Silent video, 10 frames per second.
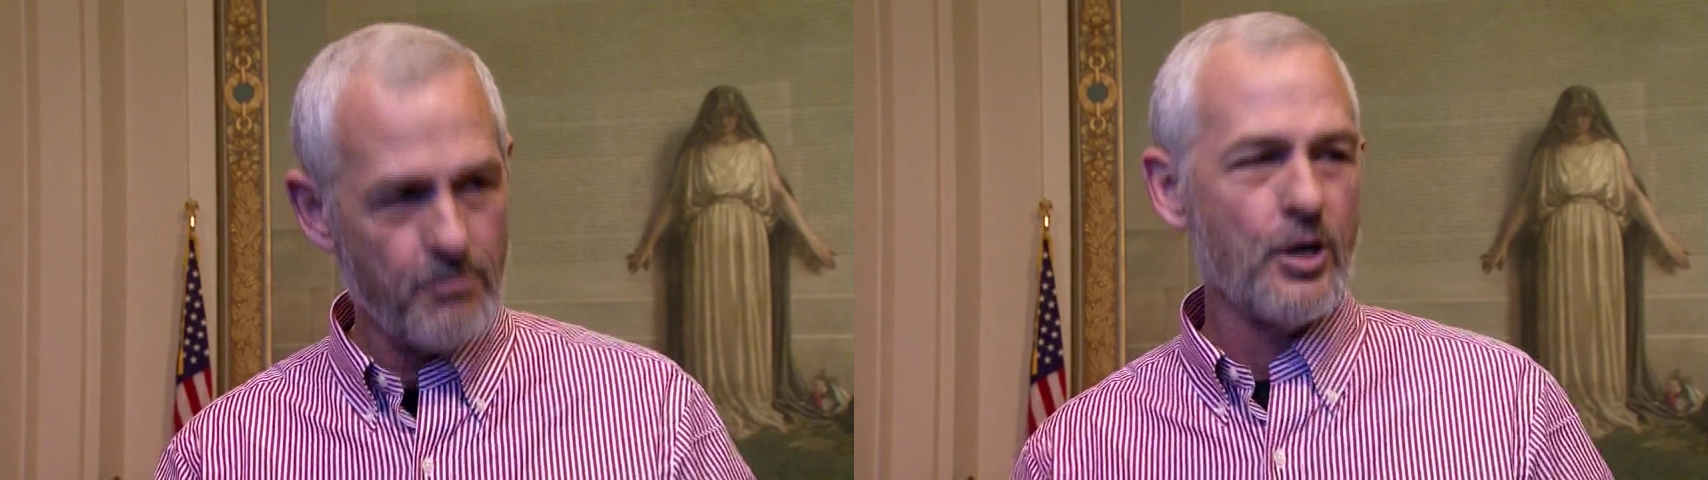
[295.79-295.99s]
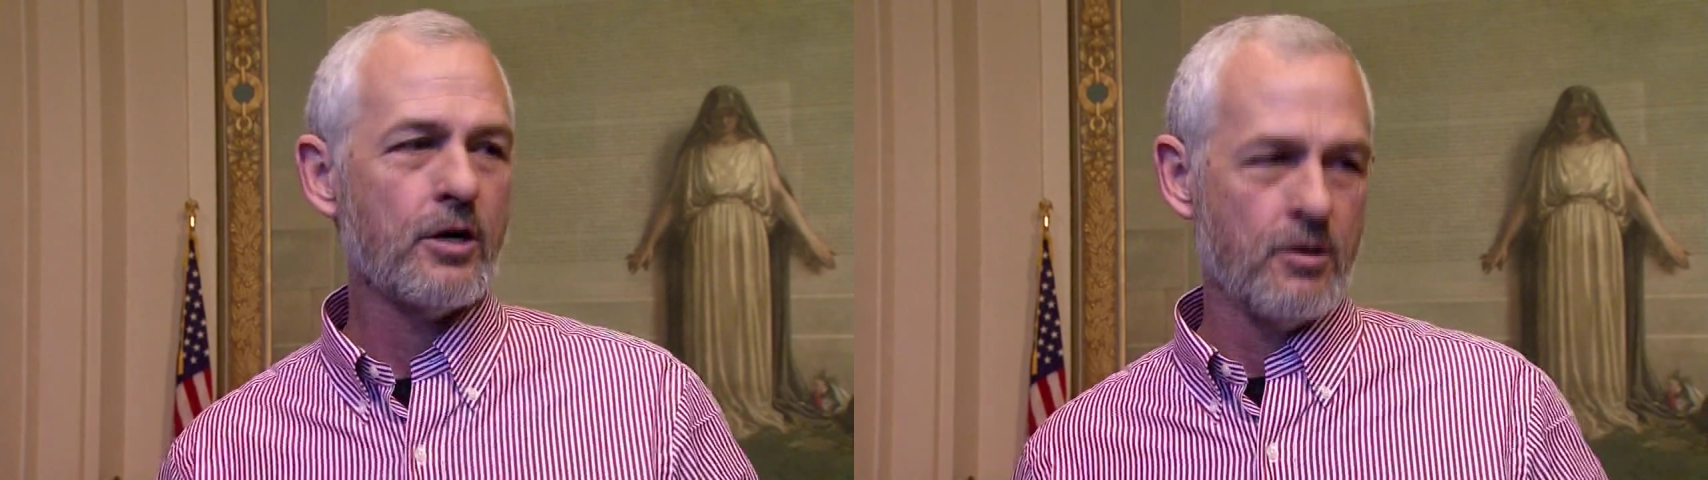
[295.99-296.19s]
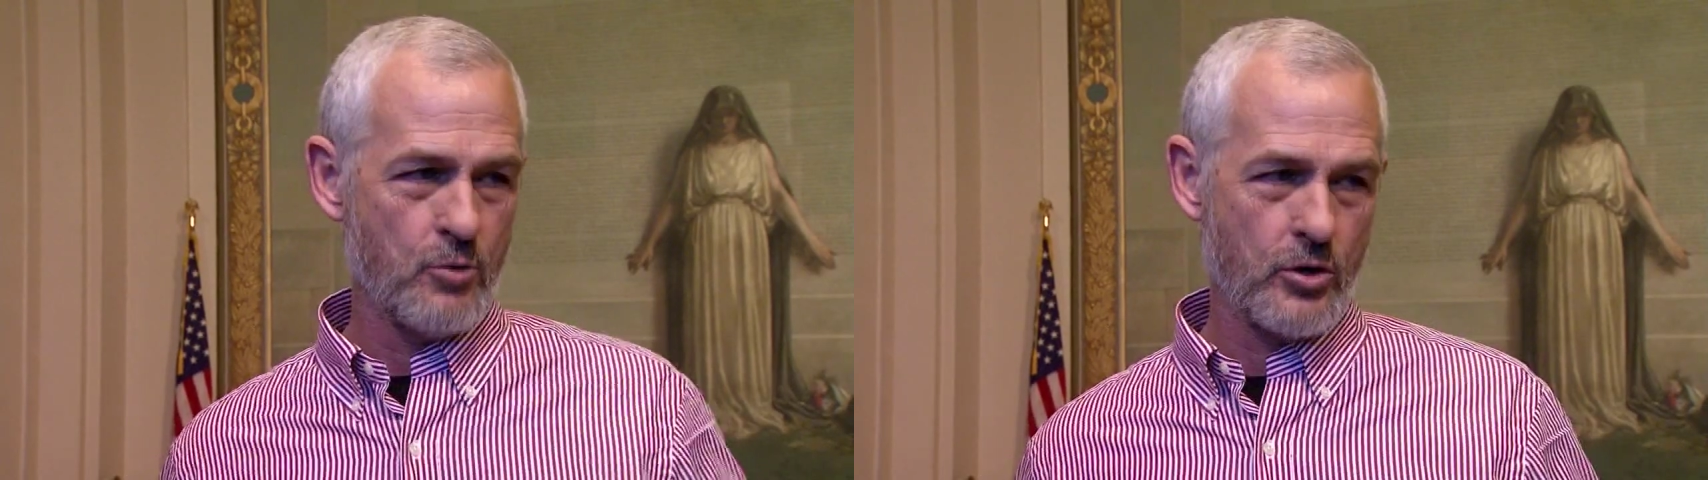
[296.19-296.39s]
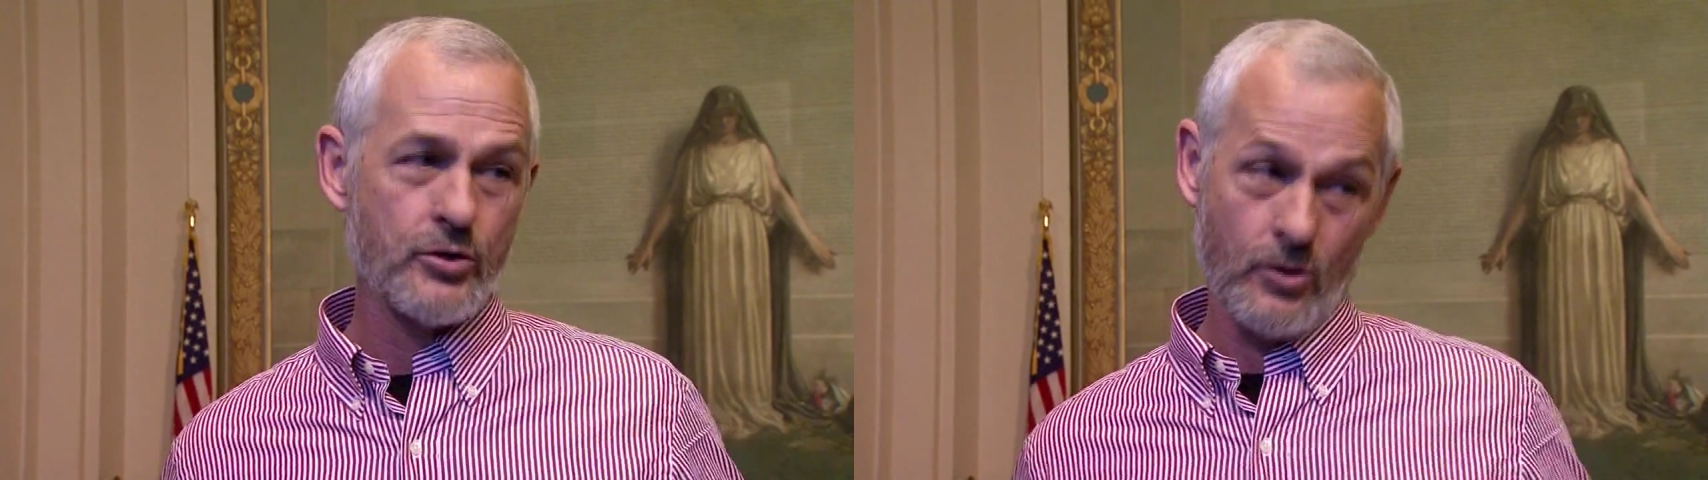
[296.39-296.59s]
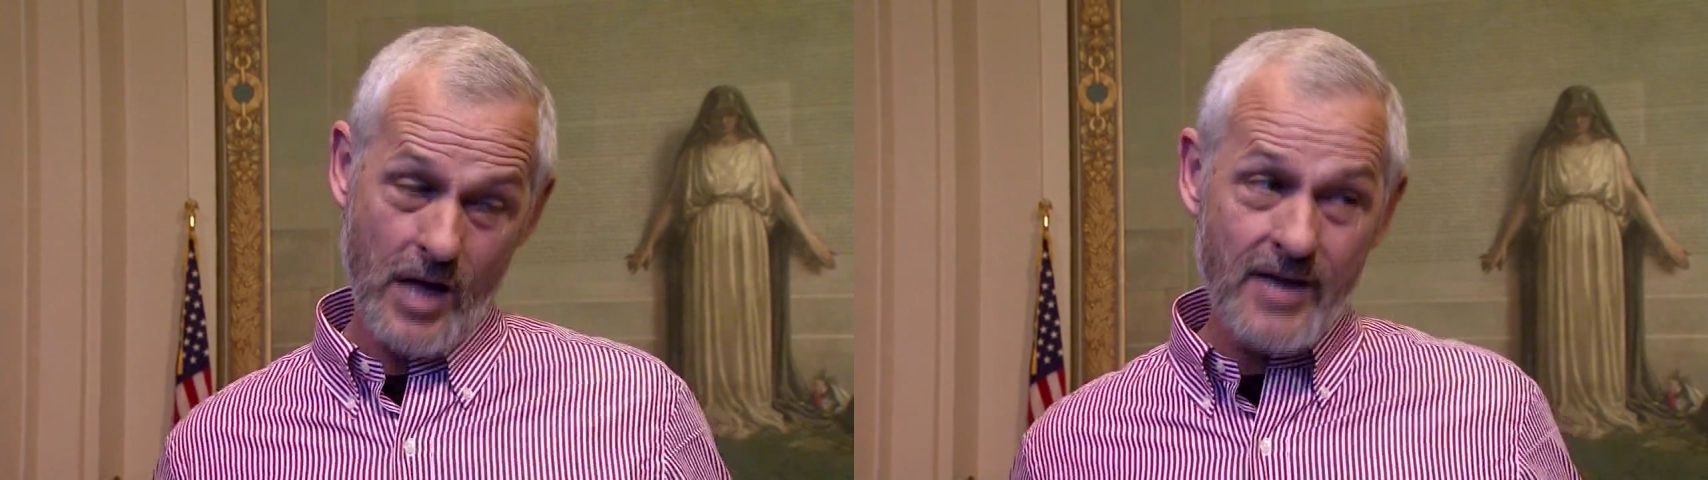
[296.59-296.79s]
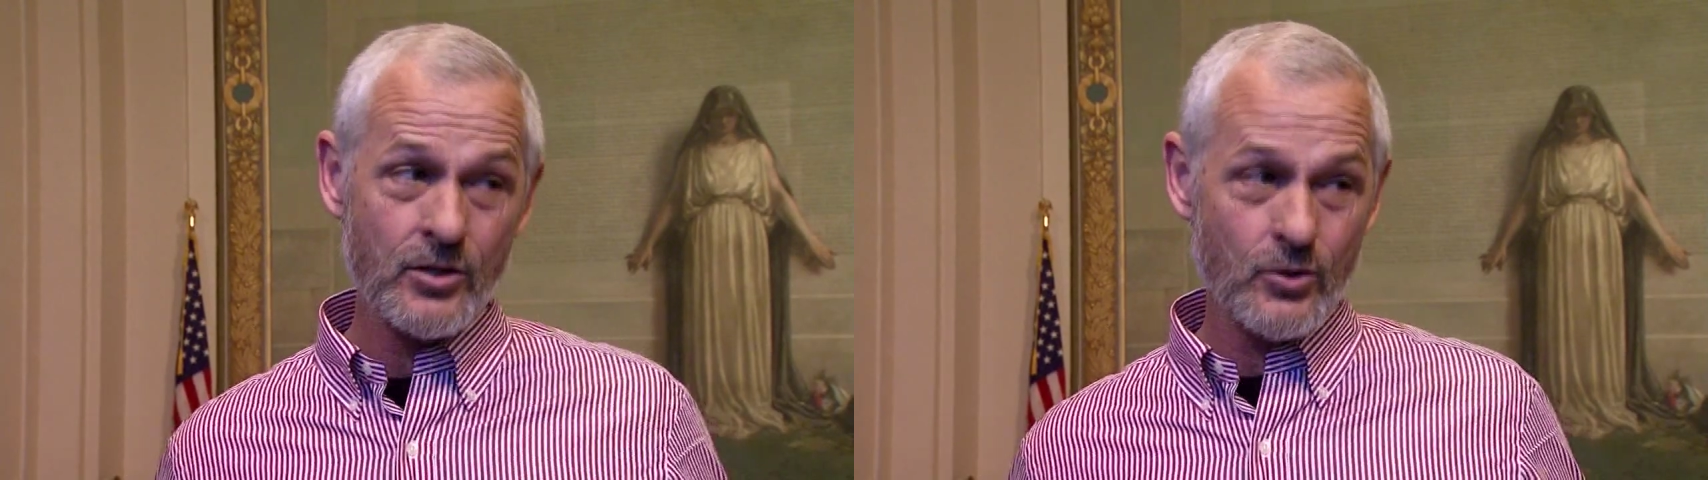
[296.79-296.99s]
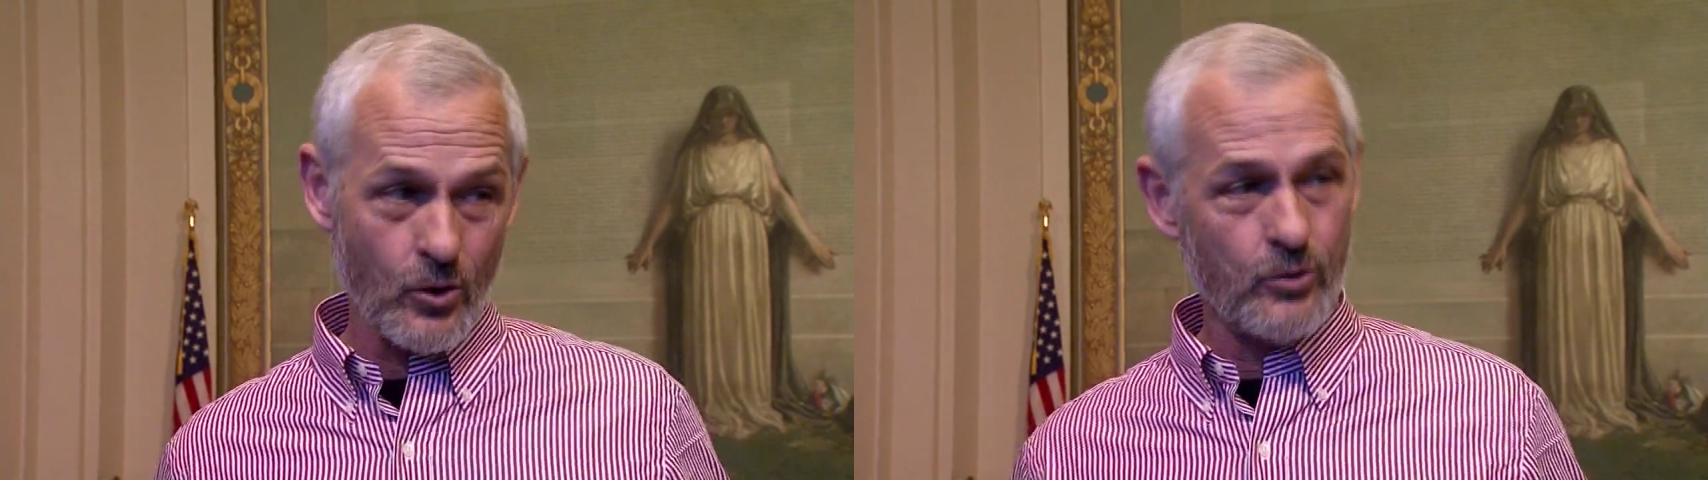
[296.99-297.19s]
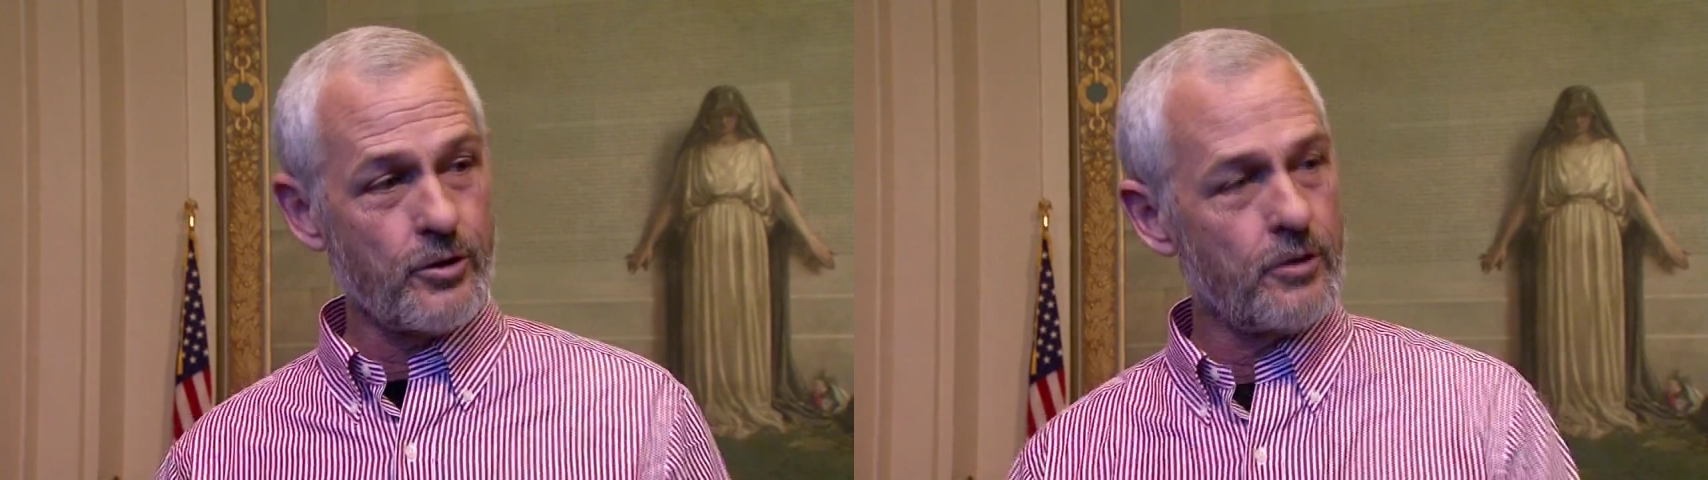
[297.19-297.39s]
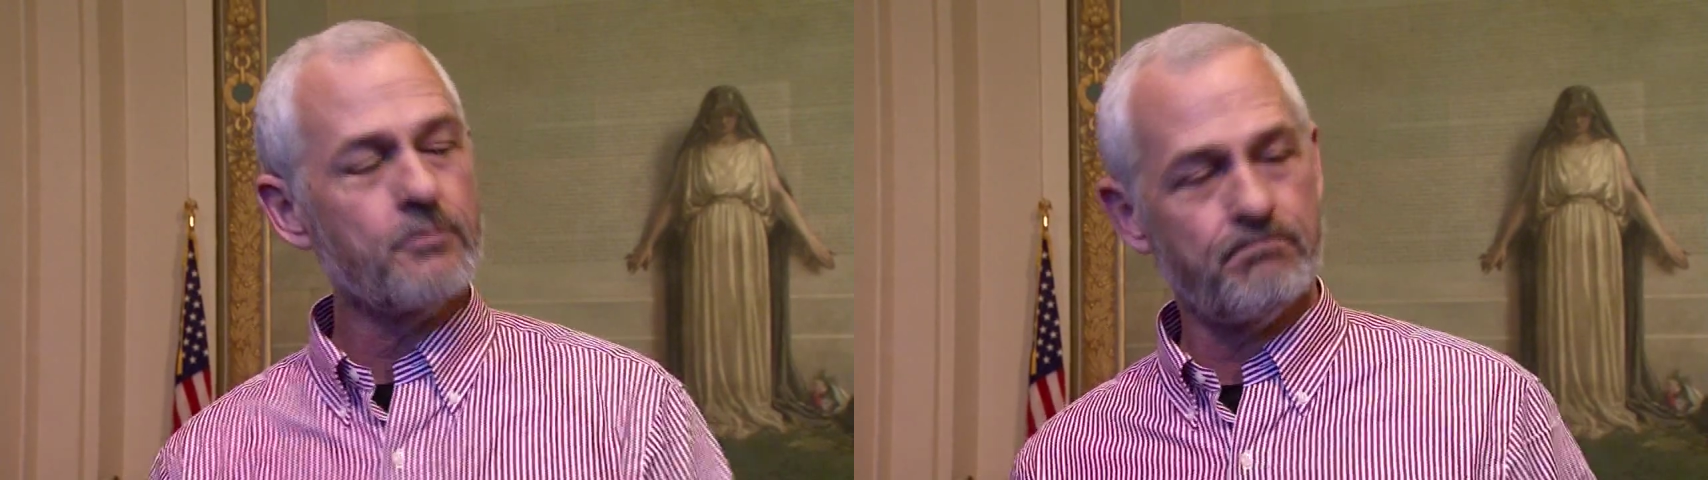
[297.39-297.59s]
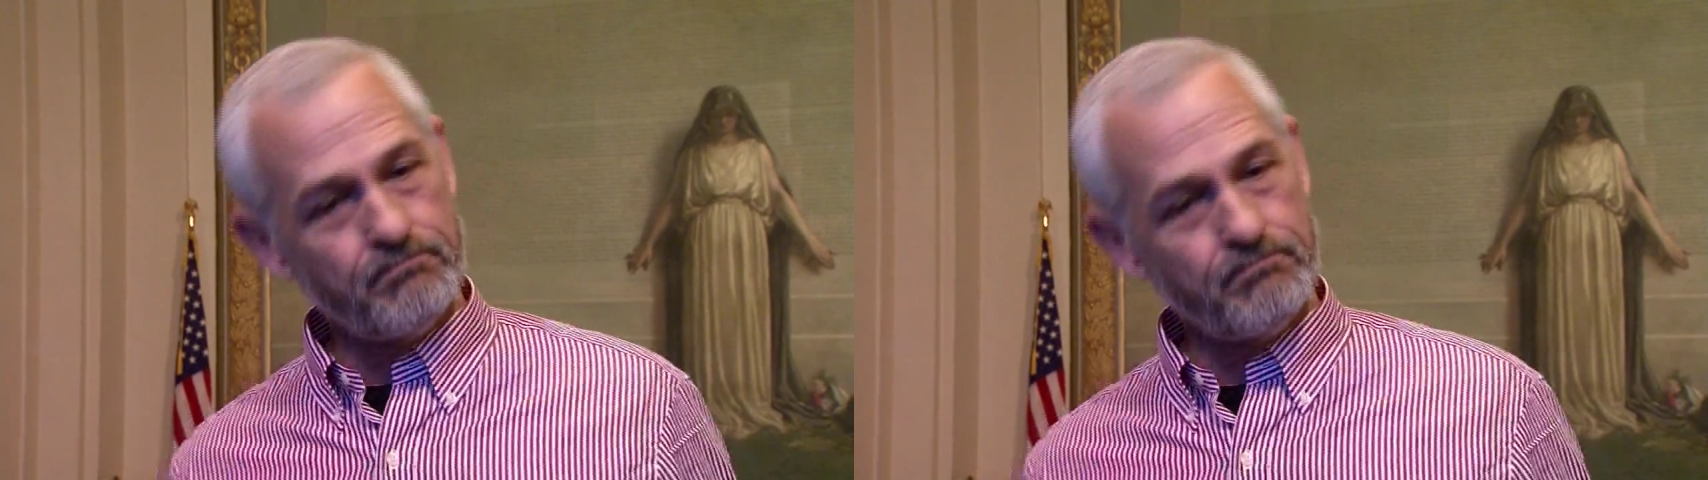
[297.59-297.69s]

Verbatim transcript: but a commercial license holder